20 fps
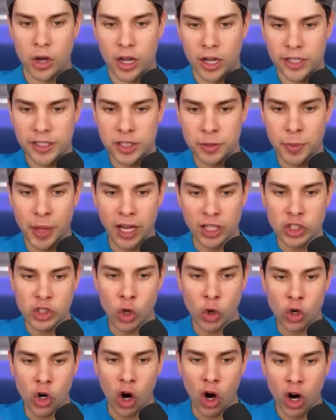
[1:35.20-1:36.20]
on,
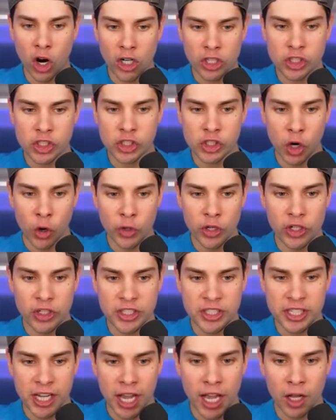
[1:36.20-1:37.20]
special card. Show
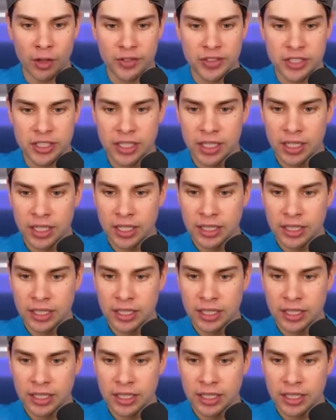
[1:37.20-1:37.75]
yourselves.